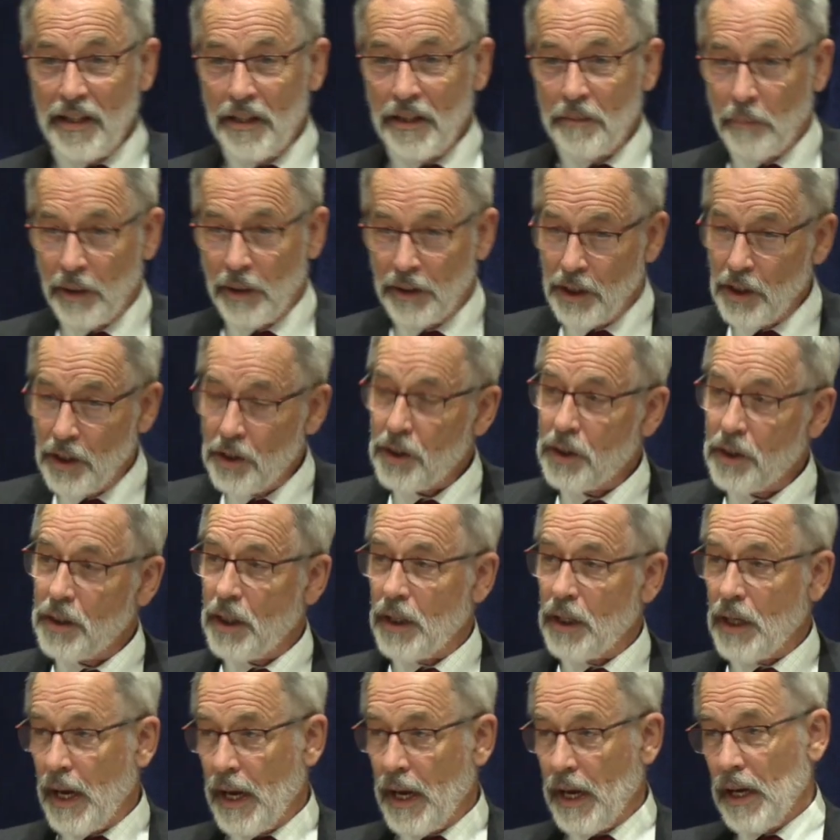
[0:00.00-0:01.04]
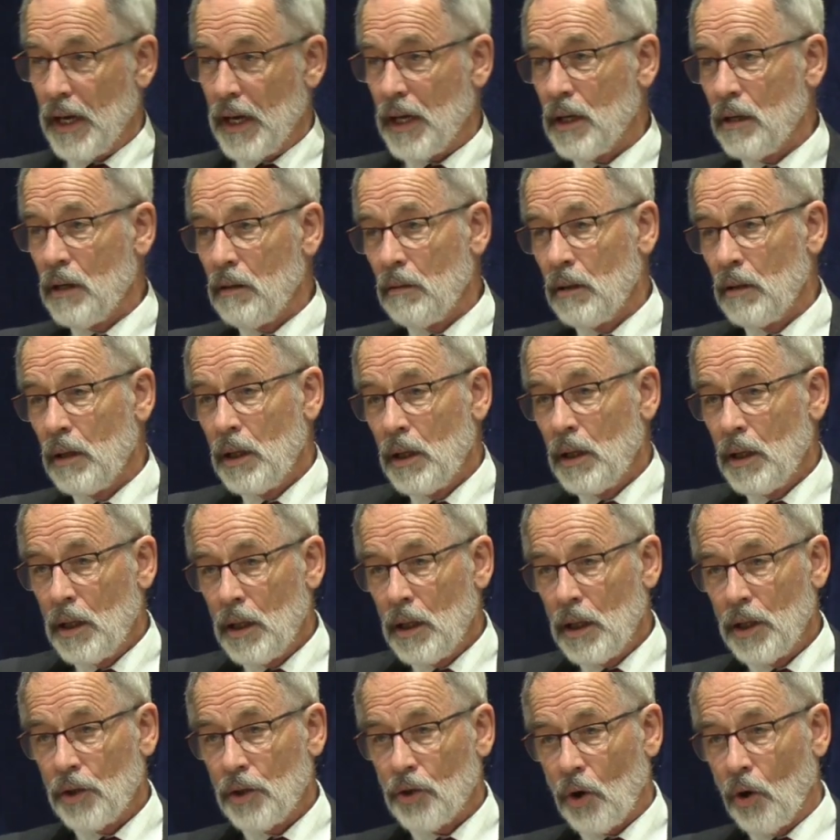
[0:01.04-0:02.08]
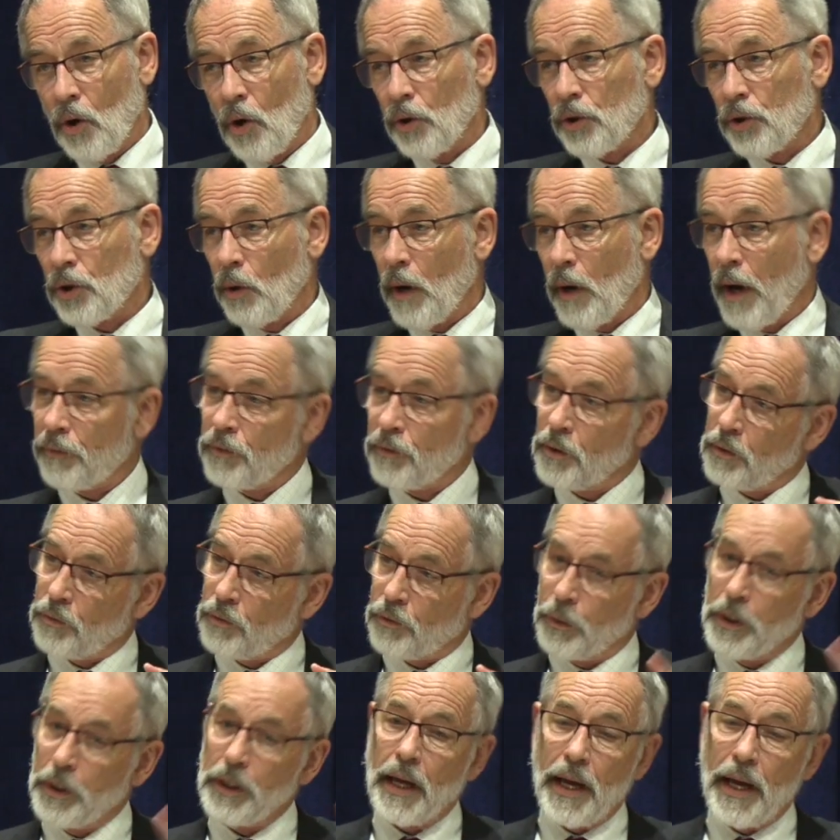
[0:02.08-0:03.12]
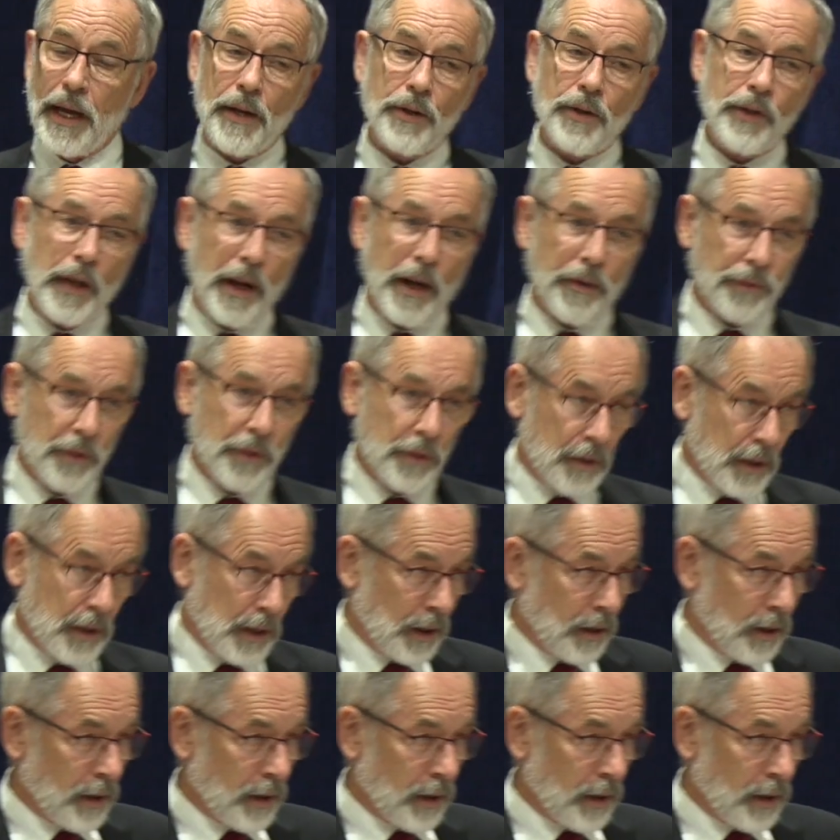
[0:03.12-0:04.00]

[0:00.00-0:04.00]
But this today is also after 3 days after the